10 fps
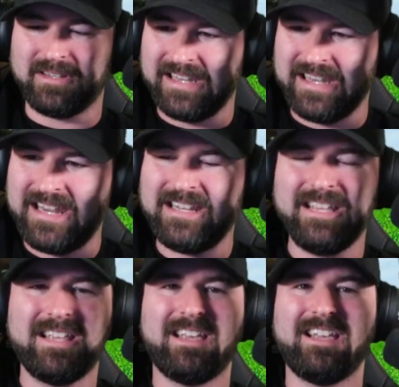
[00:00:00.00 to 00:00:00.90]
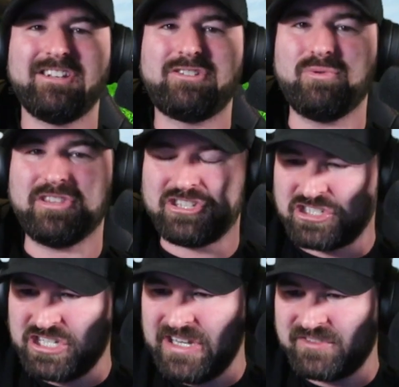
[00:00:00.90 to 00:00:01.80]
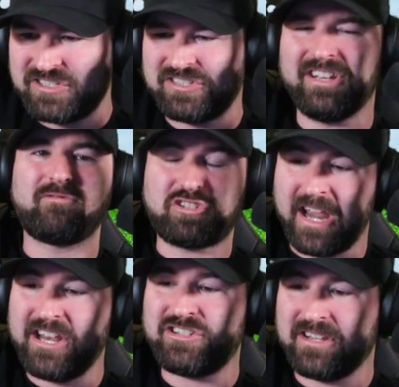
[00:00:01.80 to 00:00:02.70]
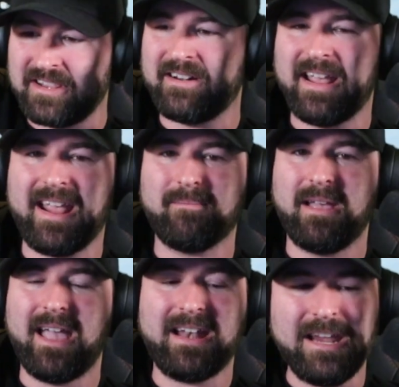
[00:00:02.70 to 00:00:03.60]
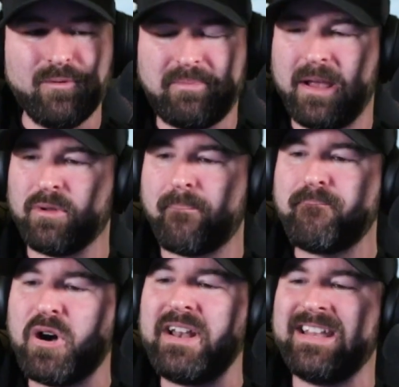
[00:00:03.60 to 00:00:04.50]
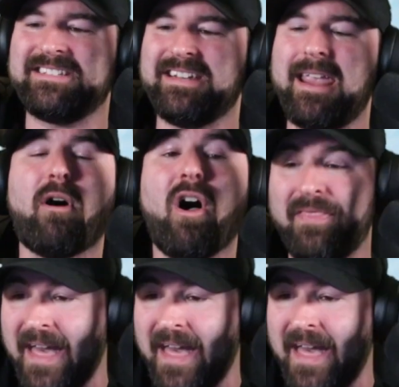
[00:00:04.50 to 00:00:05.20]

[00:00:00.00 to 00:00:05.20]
lead to the Chiefs changing their name, and he would be able to put his name on